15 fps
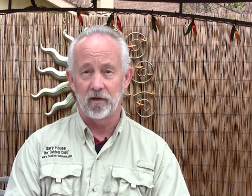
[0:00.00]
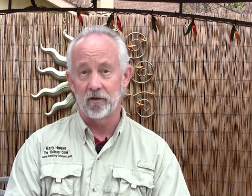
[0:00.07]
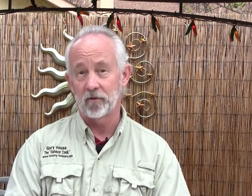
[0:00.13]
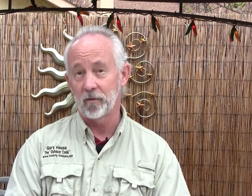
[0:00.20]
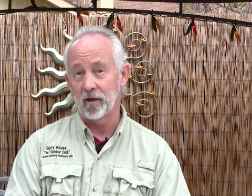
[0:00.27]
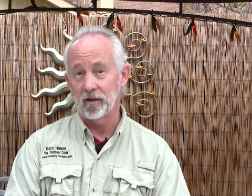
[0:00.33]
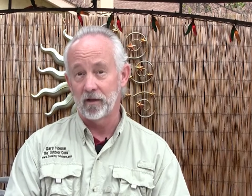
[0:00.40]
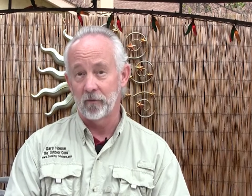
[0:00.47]

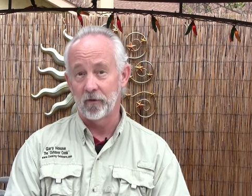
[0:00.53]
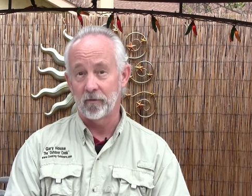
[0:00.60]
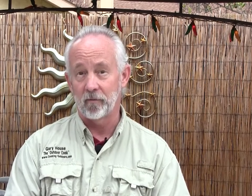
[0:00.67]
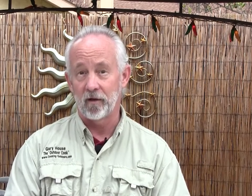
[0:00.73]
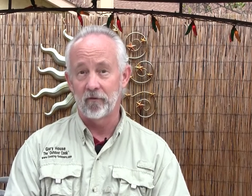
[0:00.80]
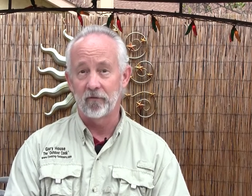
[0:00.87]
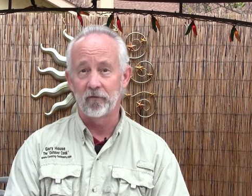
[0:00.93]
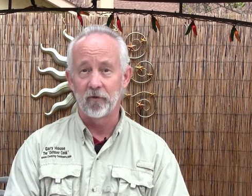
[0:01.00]
That's what I did with
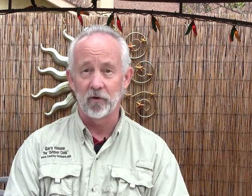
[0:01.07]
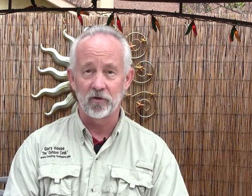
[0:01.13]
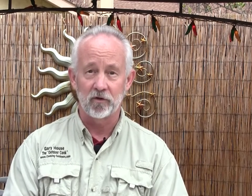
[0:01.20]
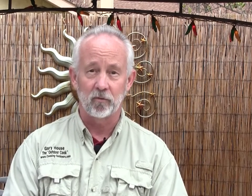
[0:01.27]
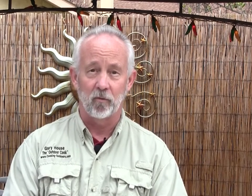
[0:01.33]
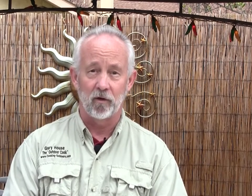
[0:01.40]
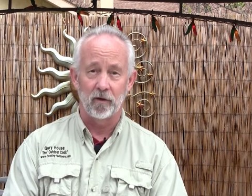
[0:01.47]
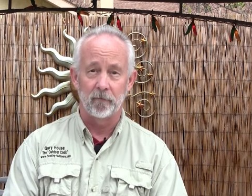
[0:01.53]
my
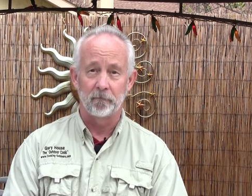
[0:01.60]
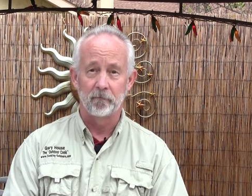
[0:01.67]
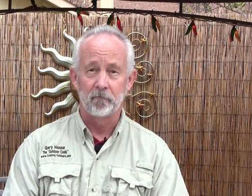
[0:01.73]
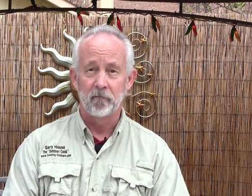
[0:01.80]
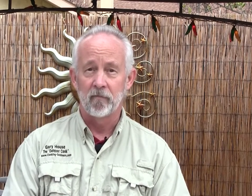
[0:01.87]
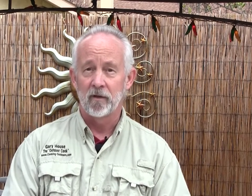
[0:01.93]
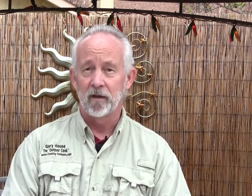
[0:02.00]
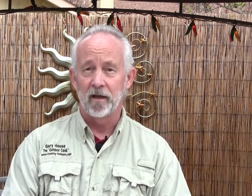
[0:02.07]
first one,
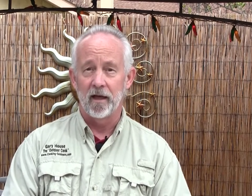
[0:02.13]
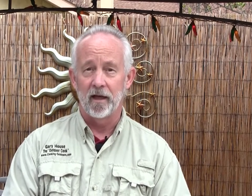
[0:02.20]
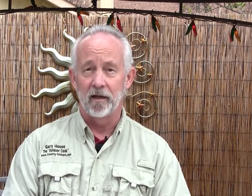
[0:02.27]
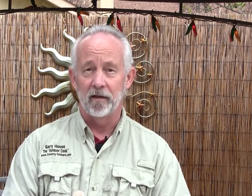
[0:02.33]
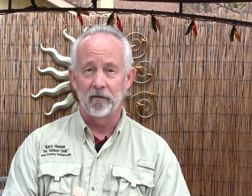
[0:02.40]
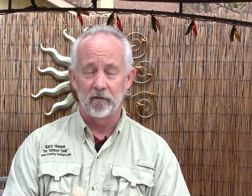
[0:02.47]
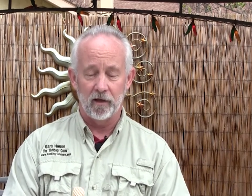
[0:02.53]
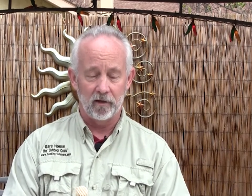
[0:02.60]

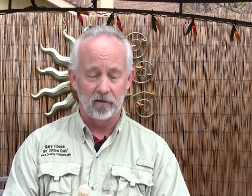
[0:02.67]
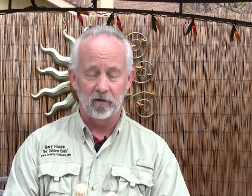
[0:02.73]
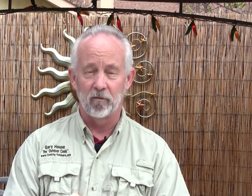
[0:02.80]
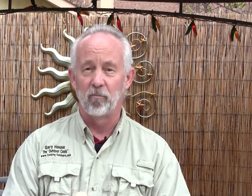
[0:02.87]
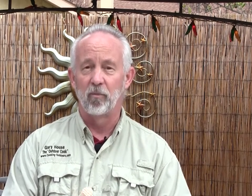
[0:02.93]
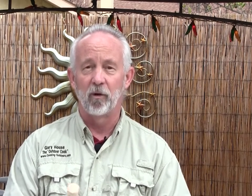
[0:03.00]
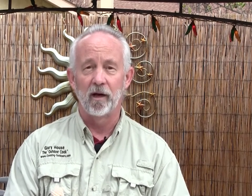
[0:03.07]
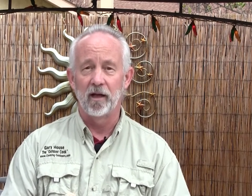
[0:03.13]
and they
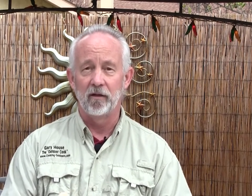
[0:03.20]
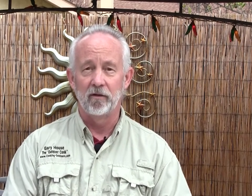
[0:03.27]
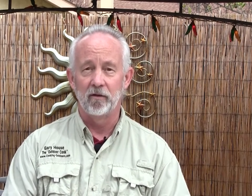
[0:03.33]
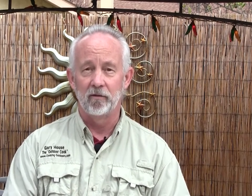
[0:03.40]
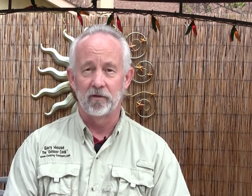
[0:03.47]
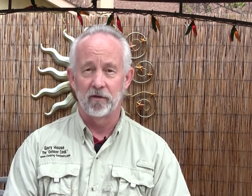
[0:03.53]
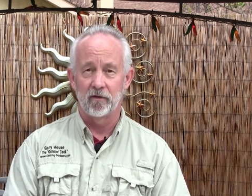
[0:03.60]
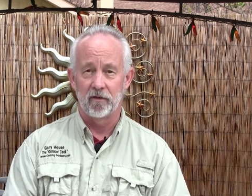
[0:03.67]
look brand
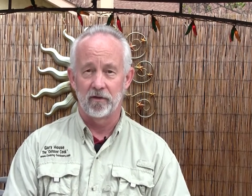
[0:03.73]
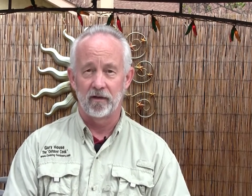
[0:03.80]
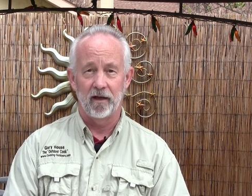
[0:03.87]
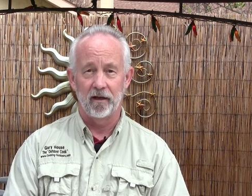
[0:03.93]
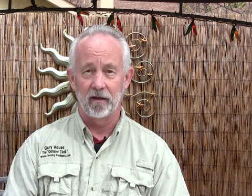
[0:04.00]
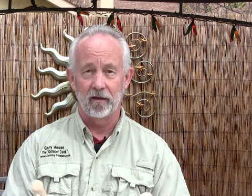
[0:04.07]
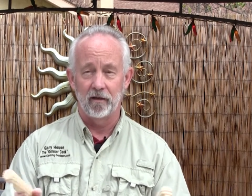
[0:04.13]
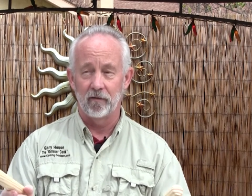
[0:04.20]
new to this
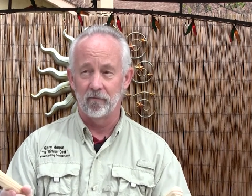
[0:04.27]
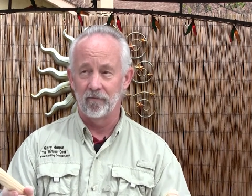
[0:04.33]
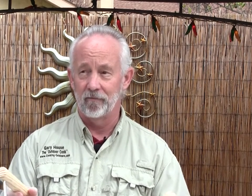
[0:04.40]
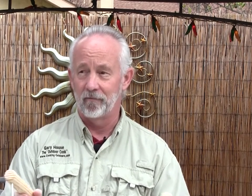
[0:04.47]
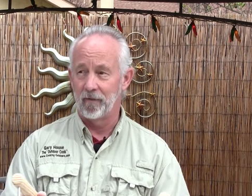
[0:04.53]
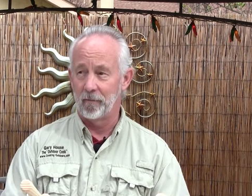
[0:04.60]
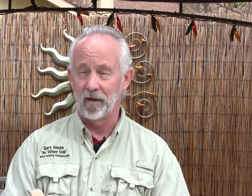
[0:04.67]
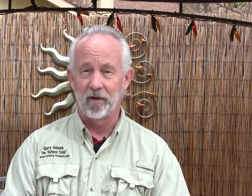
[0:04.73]
day
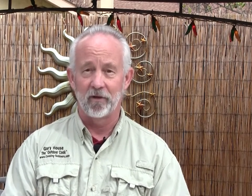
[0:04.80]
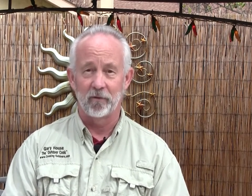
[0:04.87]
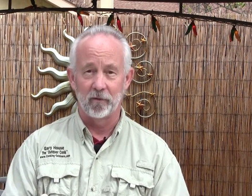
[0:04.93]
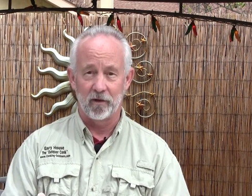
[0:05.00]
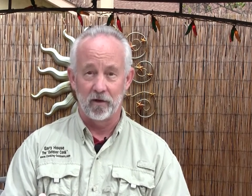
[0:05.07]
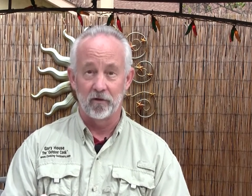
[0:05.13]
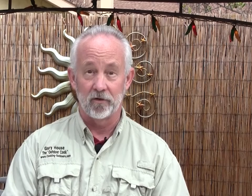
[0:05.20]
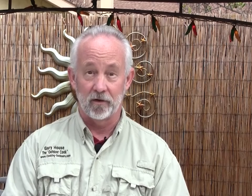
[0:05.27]
about
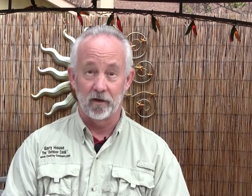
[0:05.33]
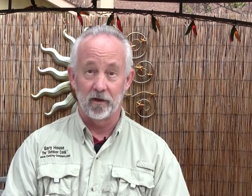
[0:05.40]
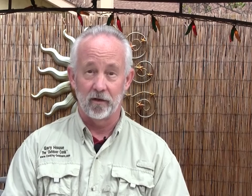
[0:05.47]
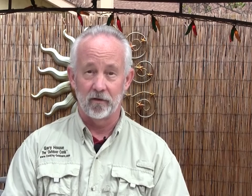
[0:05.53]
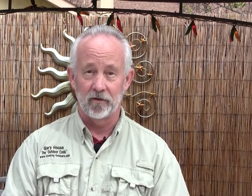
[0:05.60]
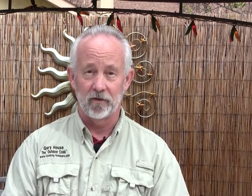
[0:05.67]
3 years later.